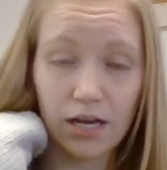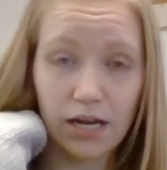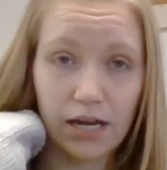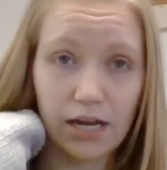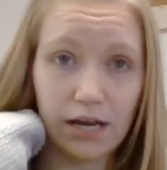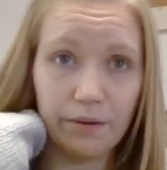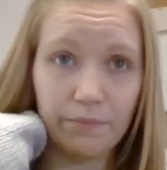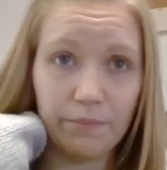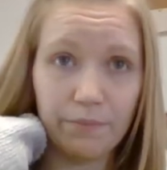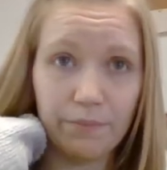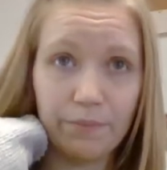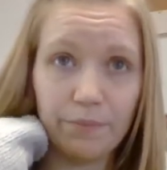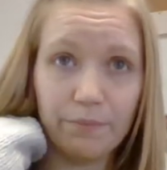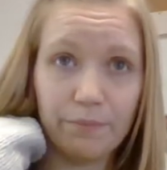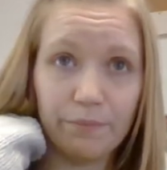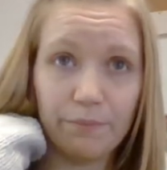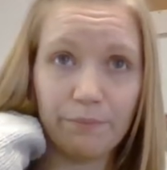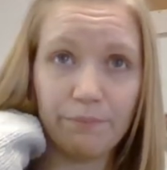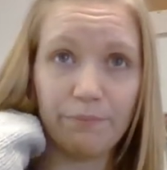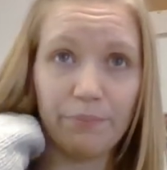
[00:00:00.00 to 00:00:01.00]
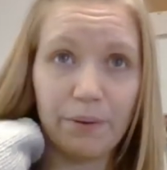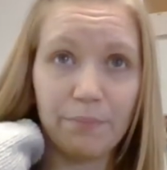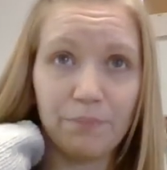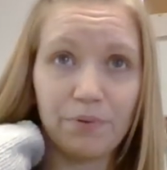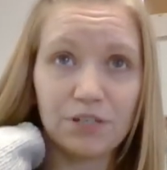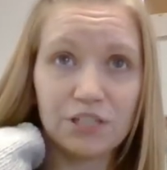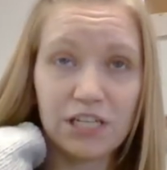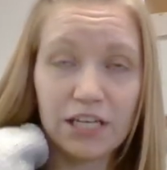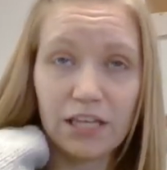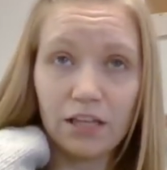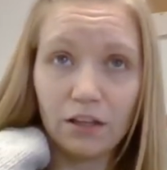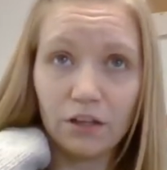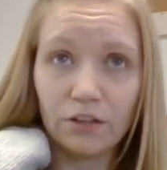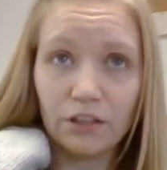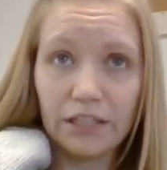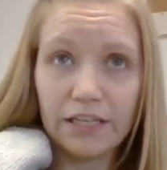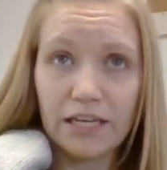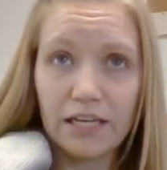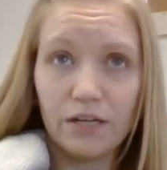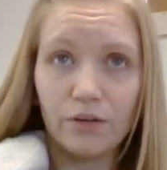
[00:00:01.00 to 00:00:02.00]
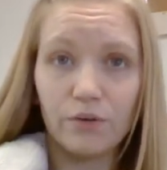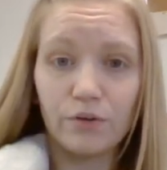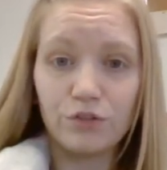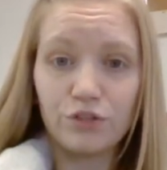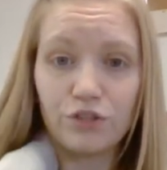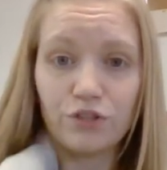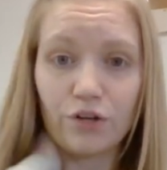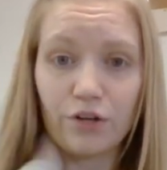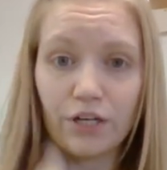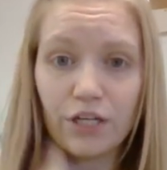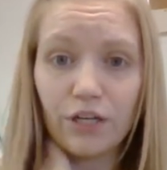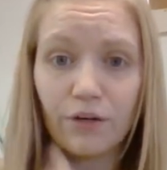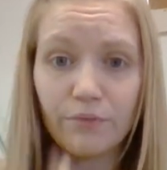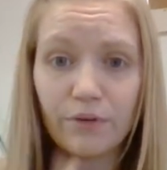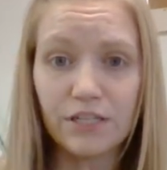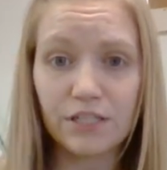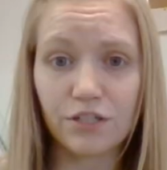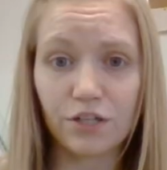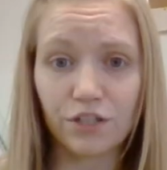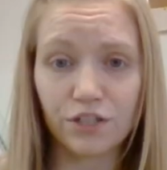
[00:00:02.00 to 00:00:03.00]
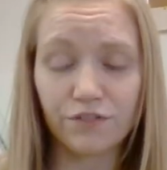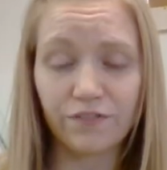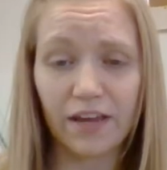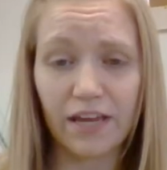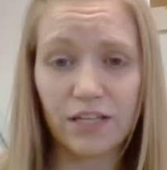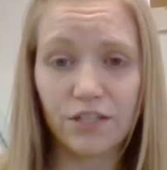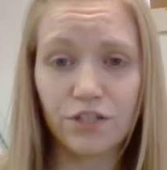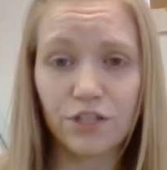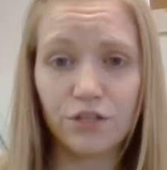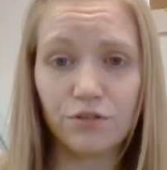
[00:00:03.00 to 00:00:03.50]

but particularly during your research phase,